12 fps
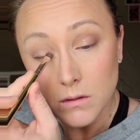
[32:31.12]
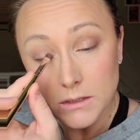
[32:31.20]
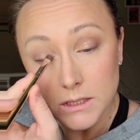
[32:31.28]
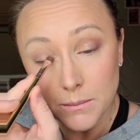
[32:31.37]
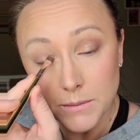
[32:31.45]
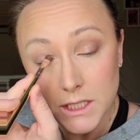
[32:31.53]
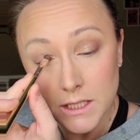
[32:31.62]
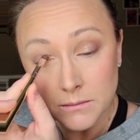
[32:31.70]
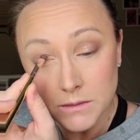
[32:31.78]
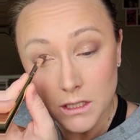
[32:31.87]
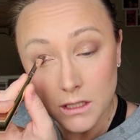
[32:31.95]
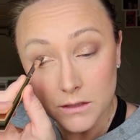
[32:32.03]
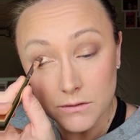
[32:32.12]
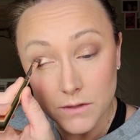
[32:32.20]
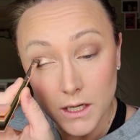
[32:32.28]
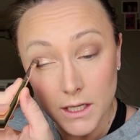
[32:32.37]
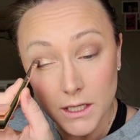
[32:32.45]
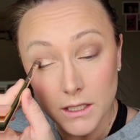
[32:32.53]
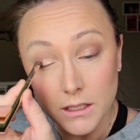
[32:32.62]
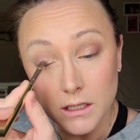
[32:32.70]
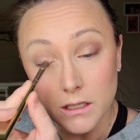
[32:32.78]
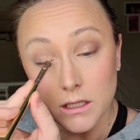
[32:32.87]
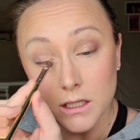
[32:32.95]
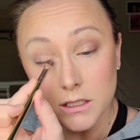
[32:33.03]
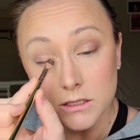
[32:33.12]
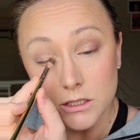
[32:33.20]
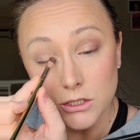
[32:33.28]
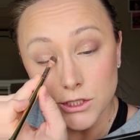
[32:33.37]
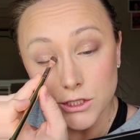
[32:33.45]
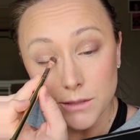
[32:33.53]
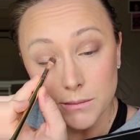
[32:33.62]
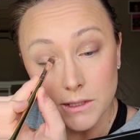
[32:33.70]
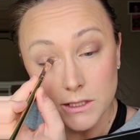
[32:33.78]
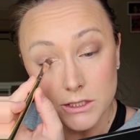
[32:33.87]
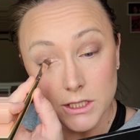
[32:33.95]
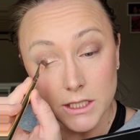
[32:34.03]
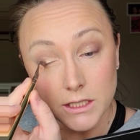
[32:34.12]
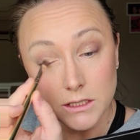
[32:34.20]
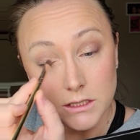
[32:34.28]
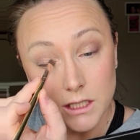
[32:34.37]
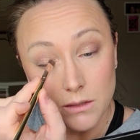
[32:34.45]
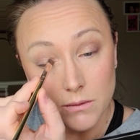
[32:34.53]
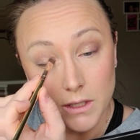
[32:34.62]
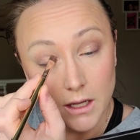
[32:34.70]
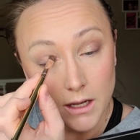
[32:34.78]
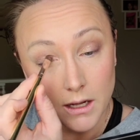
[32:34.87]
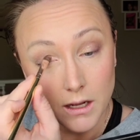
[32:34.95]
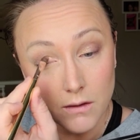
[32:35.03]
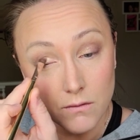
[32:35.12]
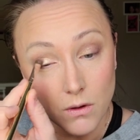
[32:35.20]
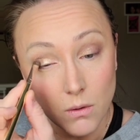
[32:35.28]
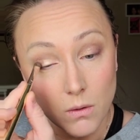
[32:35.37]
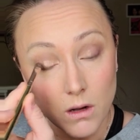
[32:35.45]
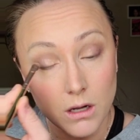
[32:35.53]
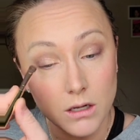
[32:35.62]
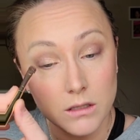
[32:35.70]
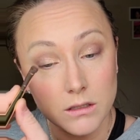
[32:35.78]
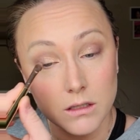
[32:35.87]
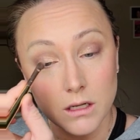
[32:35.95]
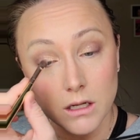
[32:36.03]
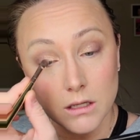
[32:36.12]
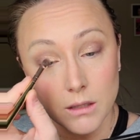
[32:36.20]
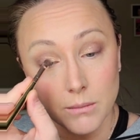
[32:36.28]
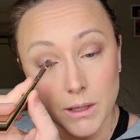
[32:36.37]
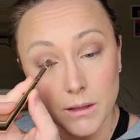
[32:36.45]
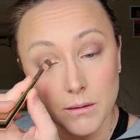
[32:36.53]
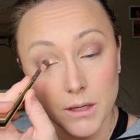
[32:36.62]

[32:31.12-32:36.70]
Sometimes I find these shimmer shades that we have go on a little bit